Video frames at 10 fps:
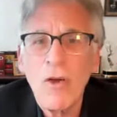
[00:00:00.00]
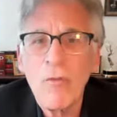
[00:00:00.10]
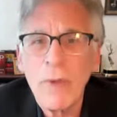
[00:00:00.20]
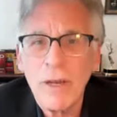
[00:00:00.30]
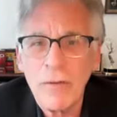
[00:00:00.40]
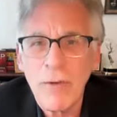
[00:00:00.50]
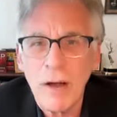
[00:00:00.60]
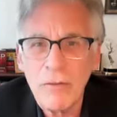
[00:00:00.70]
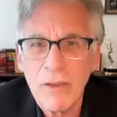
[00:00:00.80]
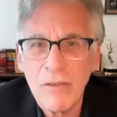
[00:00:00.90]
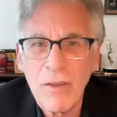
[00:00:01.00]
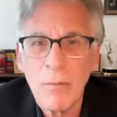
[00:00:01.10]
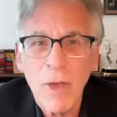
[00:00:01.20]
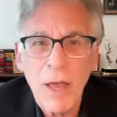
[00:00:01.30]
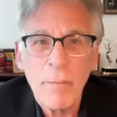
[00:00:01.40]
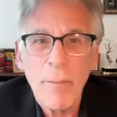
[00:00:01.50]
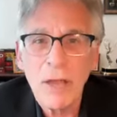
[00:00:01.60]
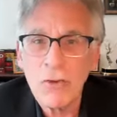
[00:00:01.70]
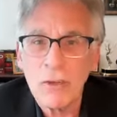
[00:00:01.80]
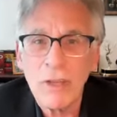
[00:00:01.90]
who've been involved in some
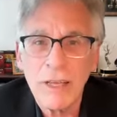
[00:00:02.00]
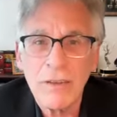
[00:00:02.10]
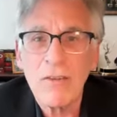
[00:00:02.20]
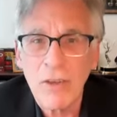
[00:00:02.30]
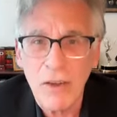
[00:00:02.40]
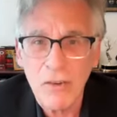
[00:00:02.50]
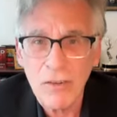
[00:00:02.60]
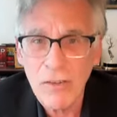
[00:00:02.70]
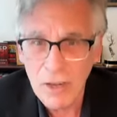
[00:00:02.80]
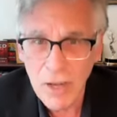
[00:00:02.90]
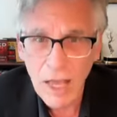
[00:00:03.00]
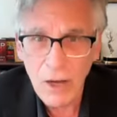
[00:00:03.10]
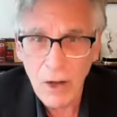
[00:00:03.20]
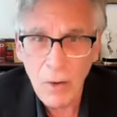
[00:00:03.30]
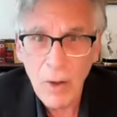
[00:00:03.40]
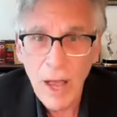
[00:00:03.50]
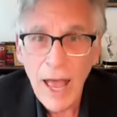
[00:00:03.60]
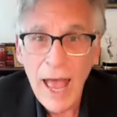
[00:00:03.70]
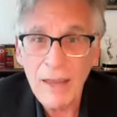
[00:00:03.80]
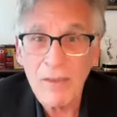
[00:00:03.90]
major league discussions at NATO
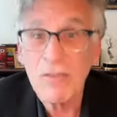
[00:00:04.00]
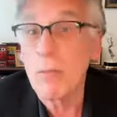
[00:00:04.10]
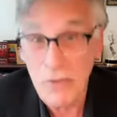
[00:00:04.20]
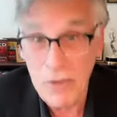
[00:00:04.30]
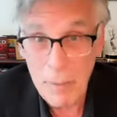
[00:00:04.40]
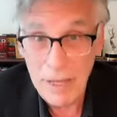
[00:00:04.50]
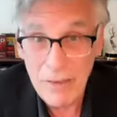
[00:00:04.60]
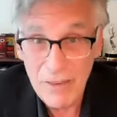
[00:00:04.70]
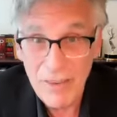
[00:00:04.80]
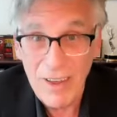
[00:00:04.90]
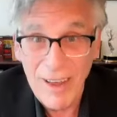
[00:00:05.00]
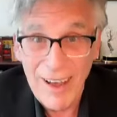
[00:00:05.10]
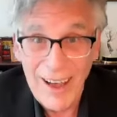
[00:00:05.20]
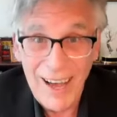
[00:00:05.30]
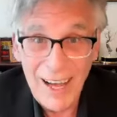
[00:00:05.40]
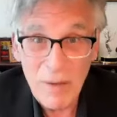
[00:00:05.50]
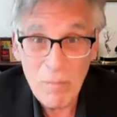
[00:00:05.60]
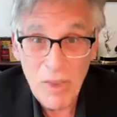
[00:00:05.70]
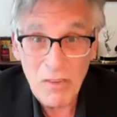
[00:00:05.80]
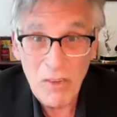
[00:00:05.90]
and some summits.
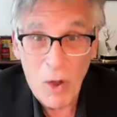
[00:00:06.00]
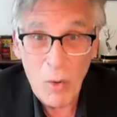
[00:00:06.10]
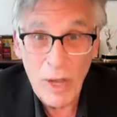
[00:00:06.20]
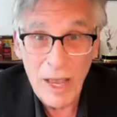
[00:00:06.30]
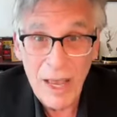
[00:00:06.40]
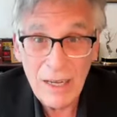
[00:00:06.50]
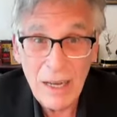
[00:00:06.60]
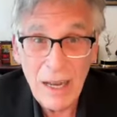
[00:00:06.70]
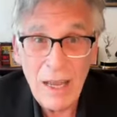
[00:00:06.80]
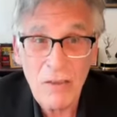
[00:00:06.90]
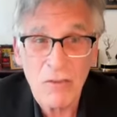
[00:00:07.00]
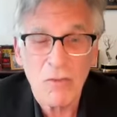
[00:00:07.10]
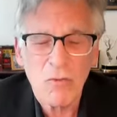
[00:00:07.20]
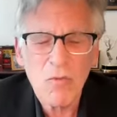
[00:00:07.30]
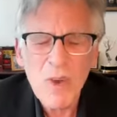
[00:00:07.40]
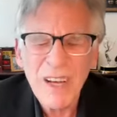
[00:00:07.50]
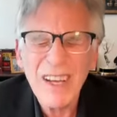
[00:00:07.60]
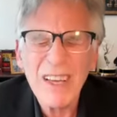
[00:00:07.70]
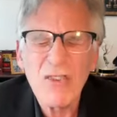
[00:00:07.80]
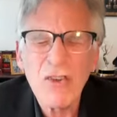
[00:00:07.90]
Um, so it is
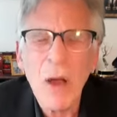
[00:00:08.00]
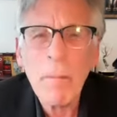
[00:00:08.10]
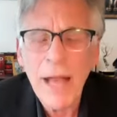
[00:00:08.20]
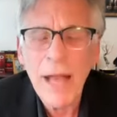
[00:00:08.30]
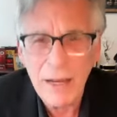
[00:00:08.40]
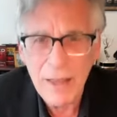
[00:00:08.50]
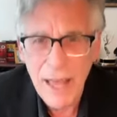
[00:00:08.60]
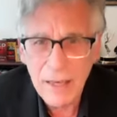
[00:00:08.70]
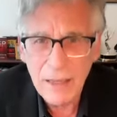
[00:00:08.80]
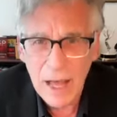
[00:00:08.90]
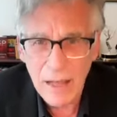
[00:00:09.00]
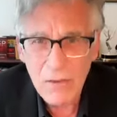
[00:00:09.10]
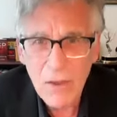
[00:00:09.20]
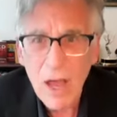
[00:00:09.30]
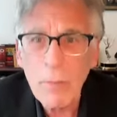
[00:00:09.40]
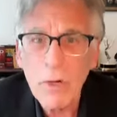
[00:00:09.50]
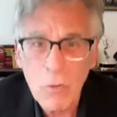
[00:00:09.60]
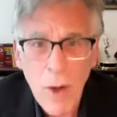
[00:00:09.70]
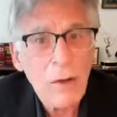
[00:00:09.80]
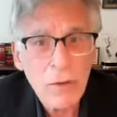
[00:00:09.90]
really jumping out of the headlines, but
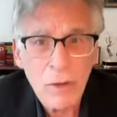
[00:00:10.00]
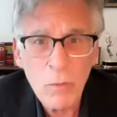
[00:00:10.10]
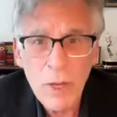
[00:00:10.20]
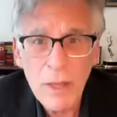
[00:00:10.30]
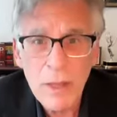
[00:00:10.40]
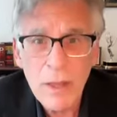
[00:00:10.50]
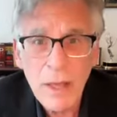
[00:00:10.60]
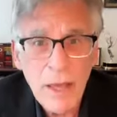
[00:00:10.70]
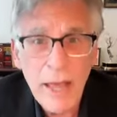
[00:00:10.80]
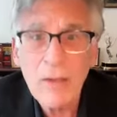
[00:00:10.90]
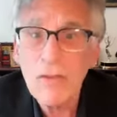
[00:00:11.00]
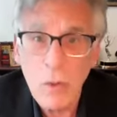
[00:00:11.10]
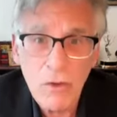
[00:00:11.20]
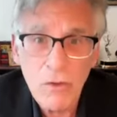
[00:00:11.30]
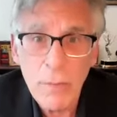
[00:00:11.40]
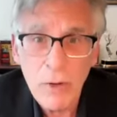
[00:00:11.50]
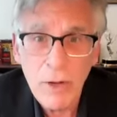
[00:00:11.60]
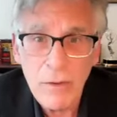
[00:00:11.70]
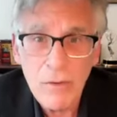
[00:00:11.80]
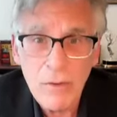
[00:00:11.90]
grounded with Ed's own
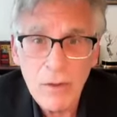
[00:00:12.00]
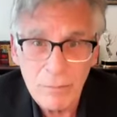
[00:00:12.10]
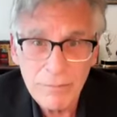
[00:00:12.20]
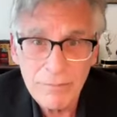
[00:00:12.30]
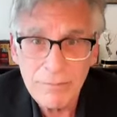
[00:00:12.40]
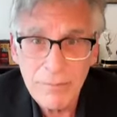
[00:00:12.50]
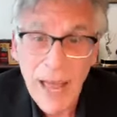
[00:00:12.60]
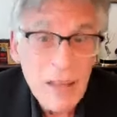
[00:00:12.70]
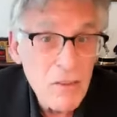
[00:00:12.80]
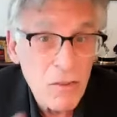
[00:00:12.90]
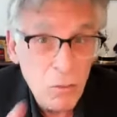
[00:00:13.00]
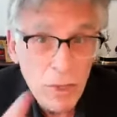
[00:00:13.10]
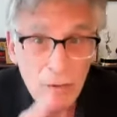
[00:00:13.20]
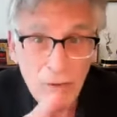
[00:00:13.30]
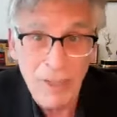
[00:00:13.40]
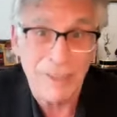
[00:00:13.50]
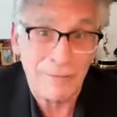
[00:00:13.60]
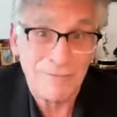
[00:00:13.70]
experience. Ed's the real deal.